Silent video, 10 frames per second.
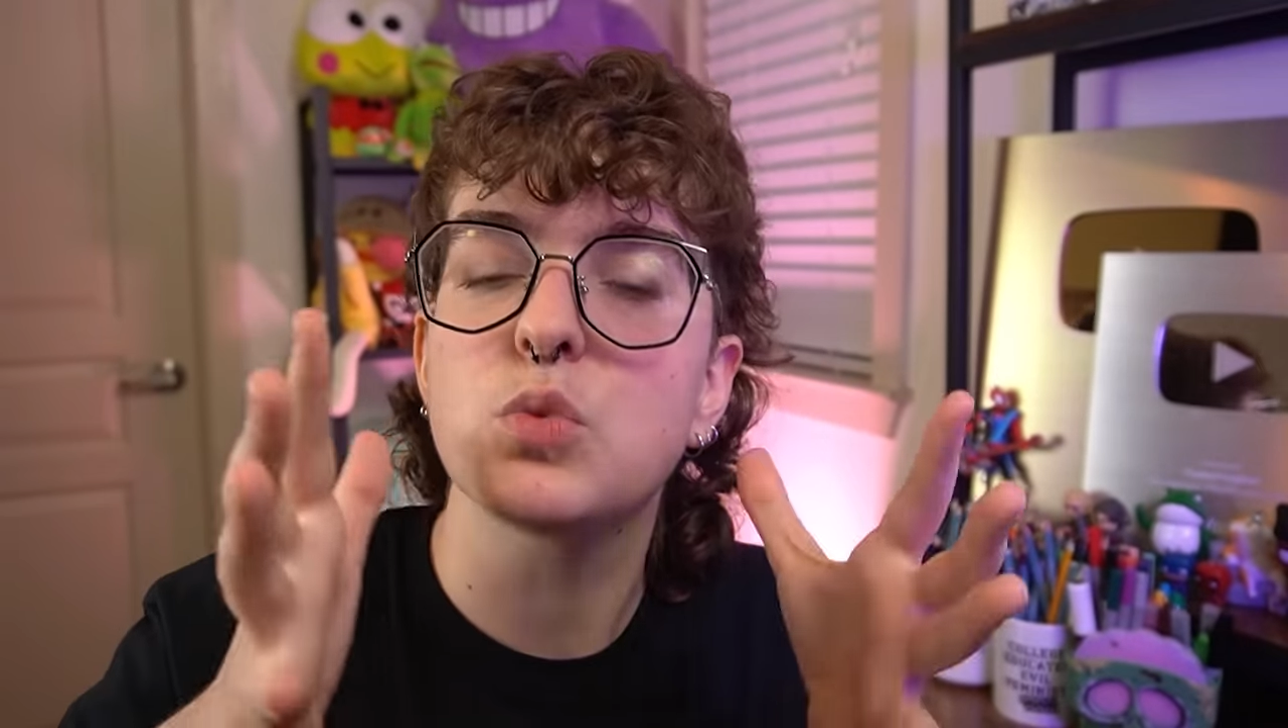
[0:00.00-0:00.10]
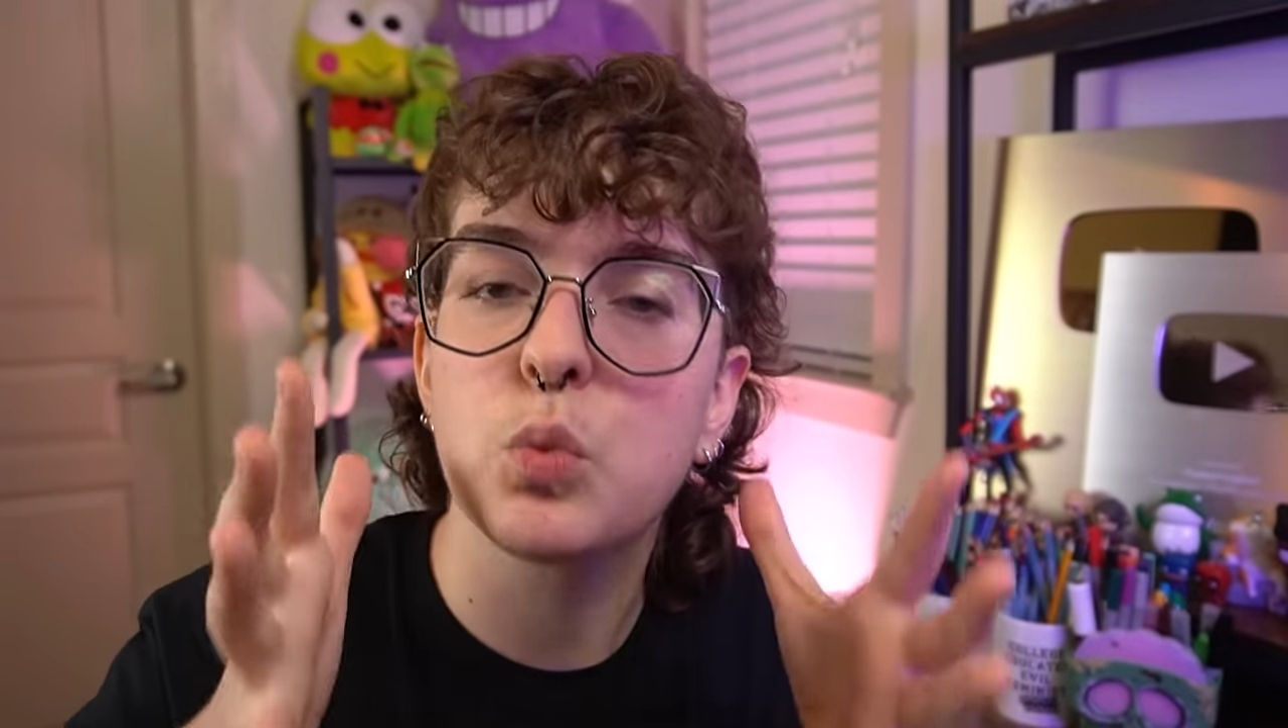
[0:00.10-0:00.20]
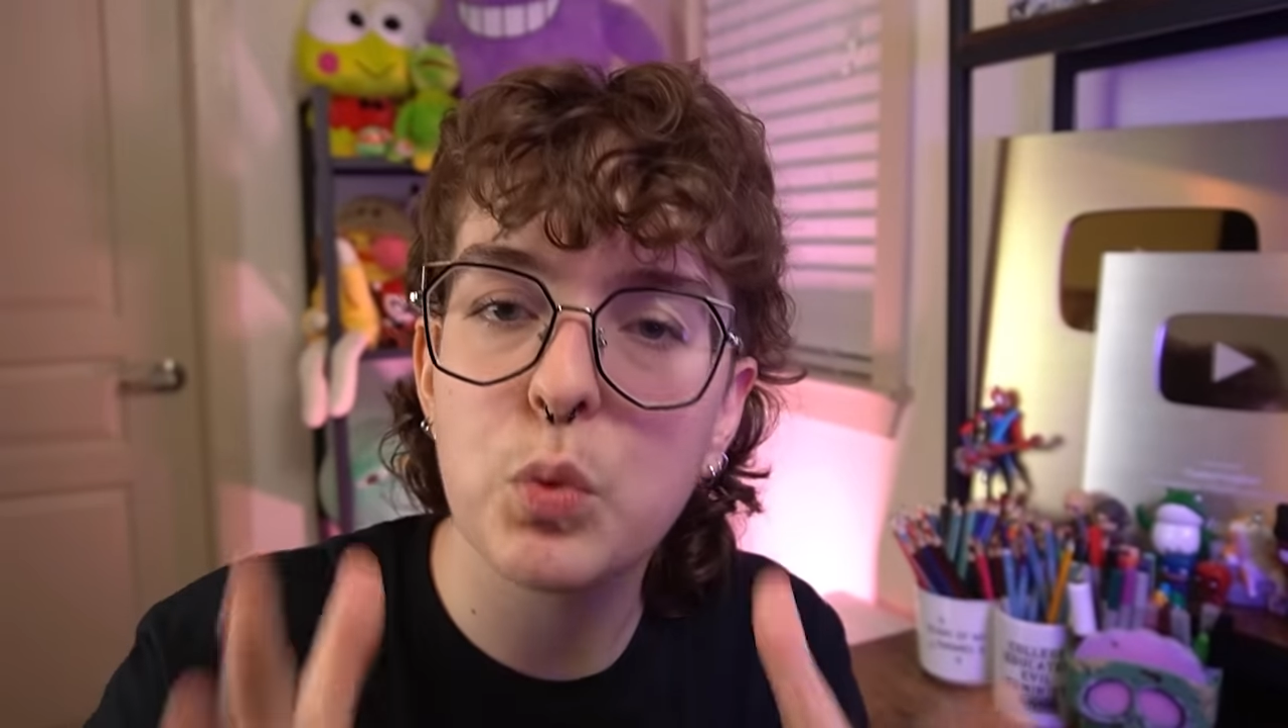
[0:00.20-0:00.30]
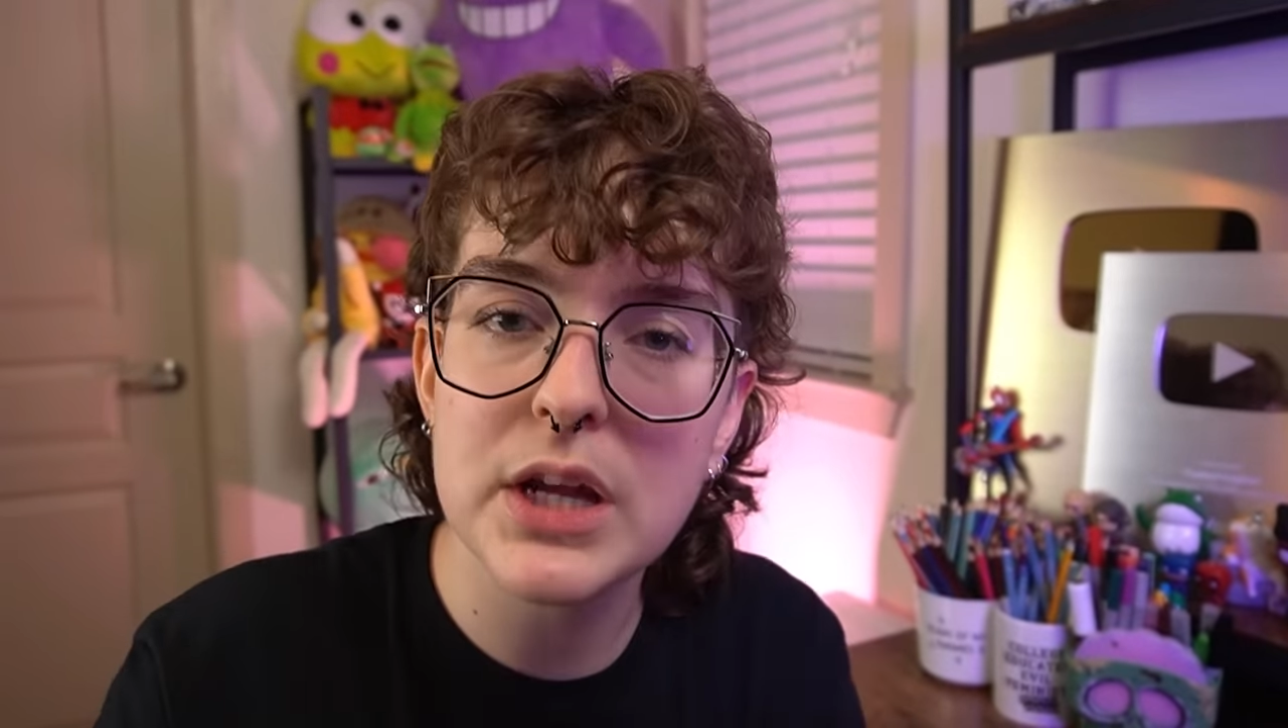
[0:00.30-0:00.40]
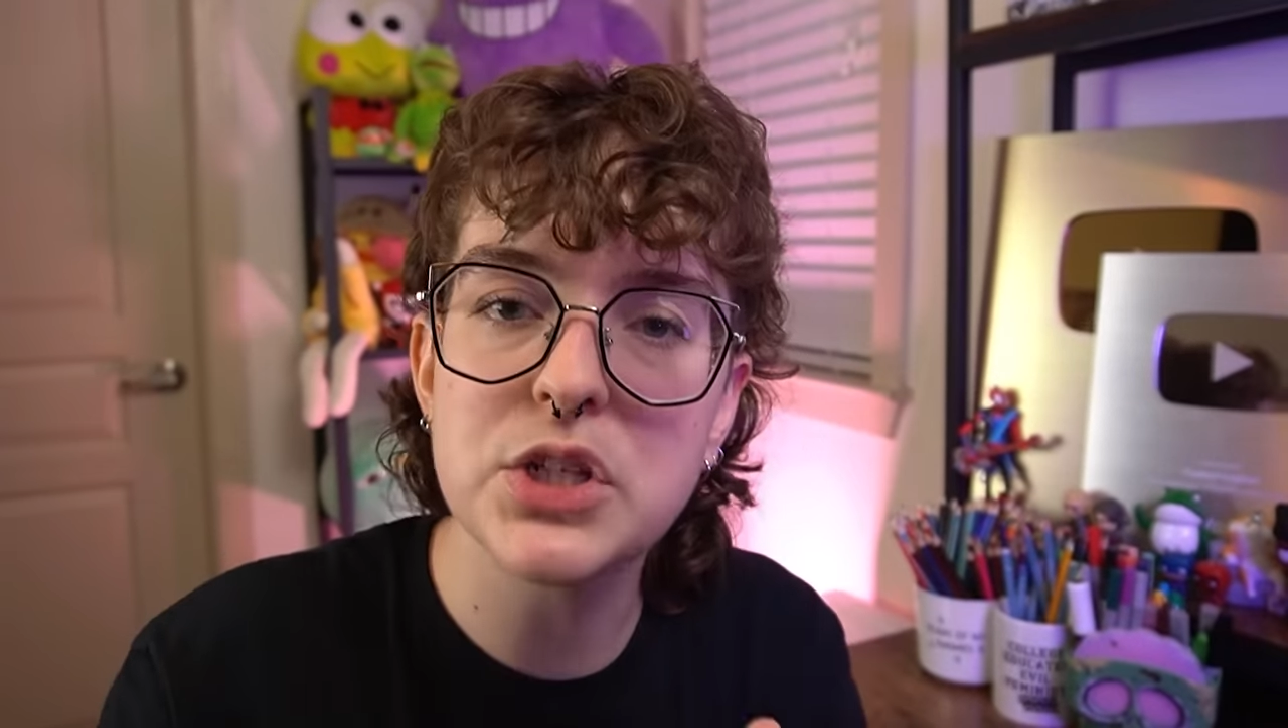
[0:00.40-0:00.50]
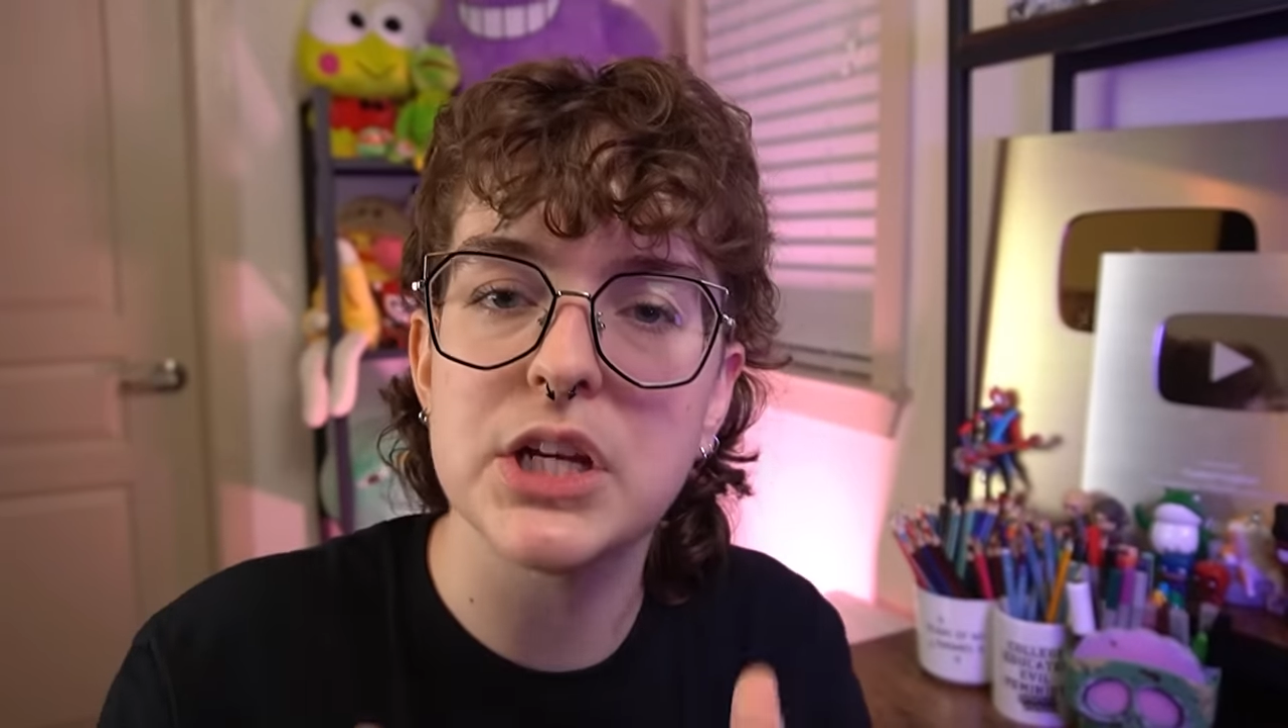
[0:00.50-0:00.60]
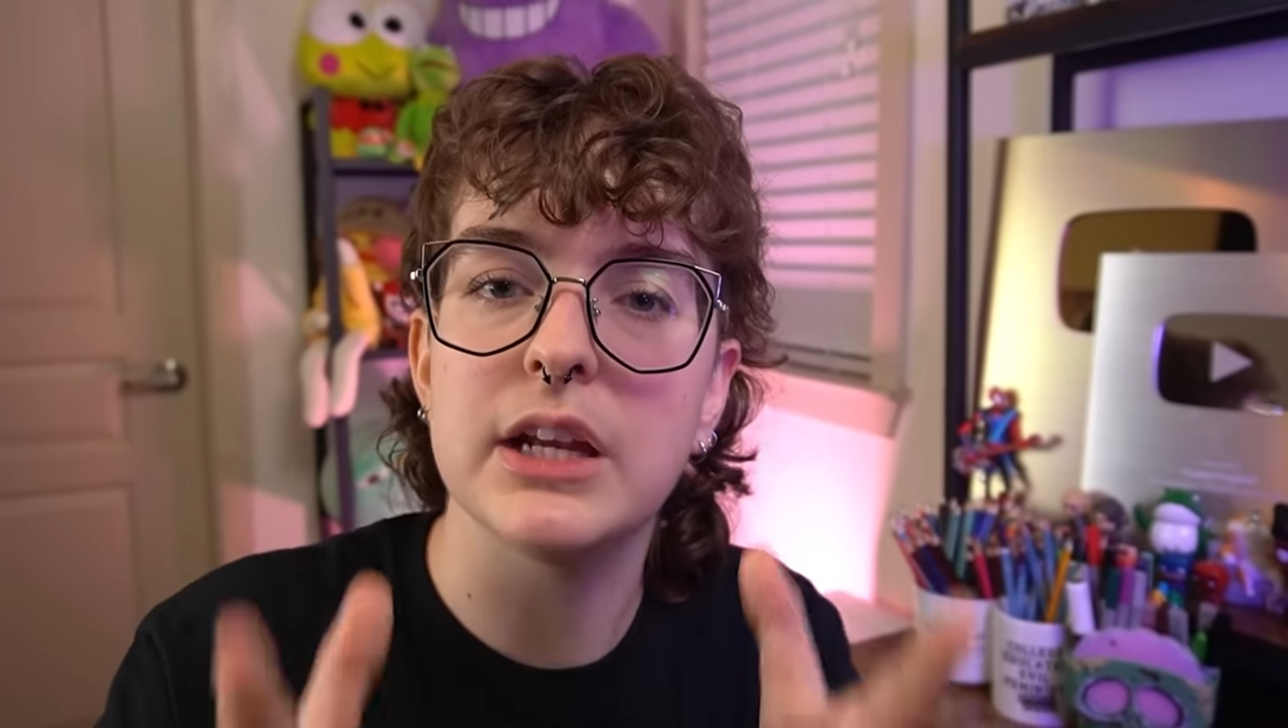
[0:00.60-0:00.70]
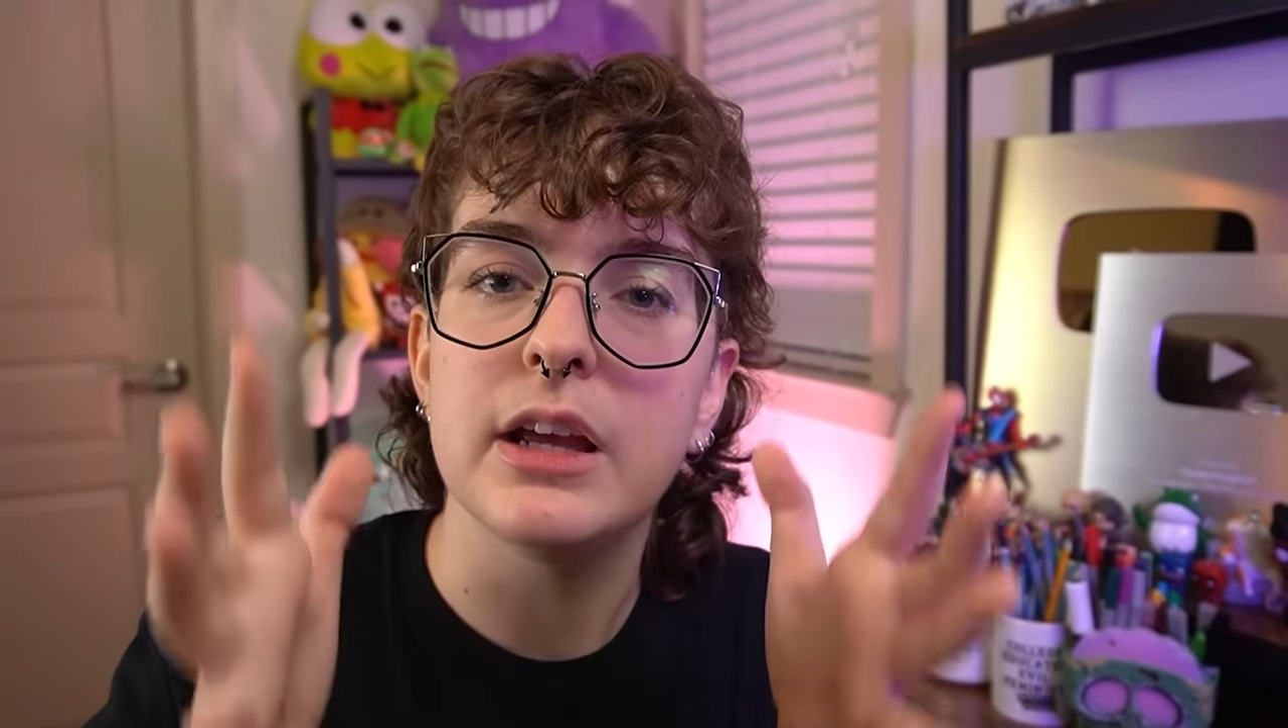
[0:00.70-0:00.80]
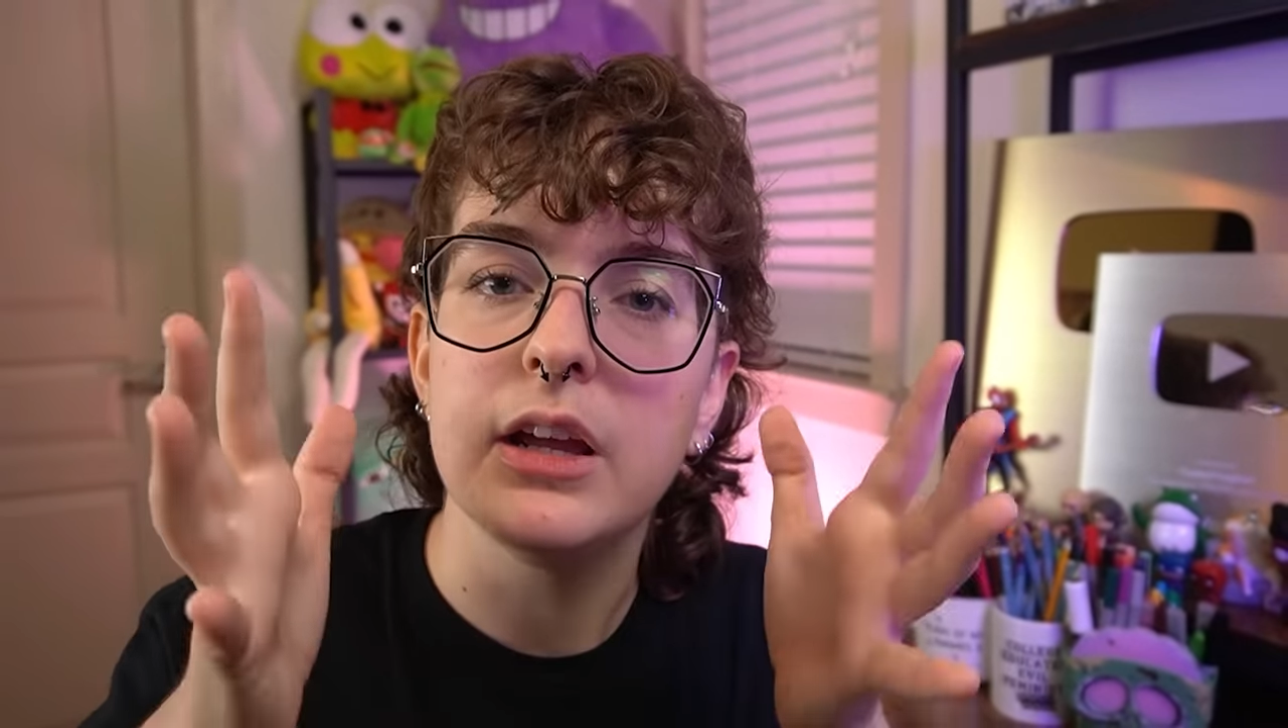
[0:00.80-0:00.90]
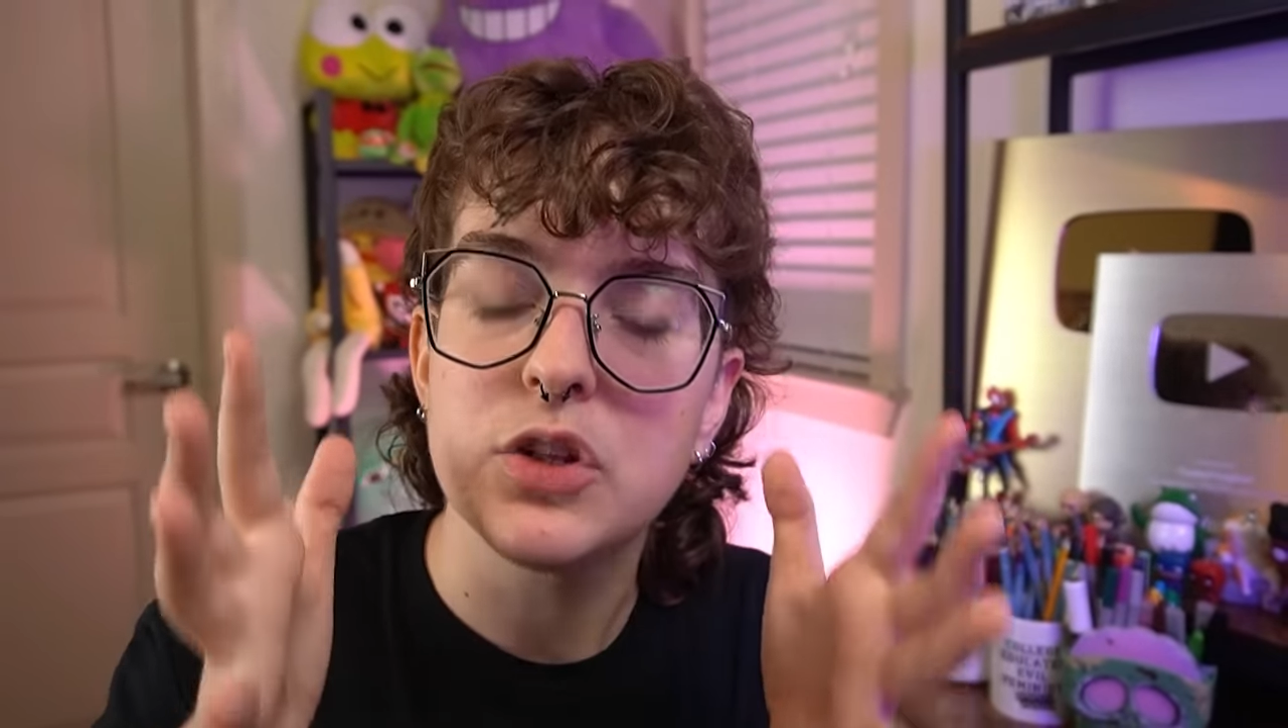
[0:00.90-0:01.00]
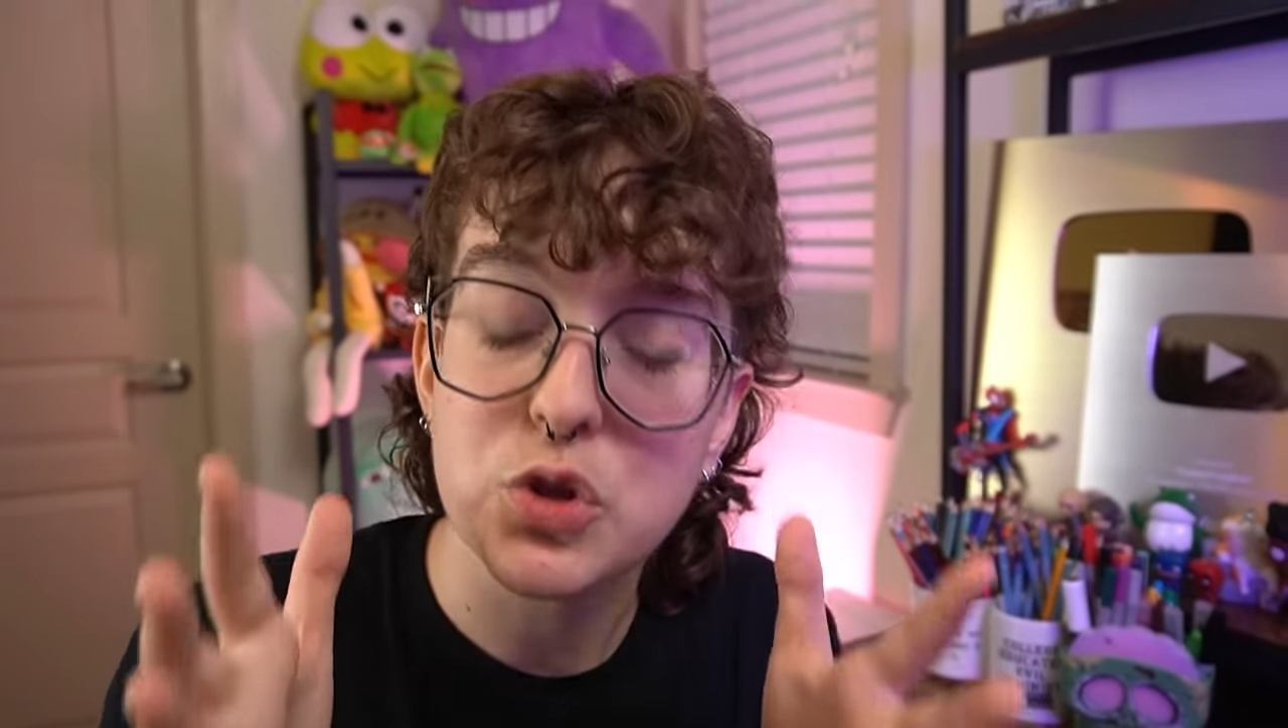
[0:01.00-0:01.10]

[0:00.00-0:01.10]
rigid,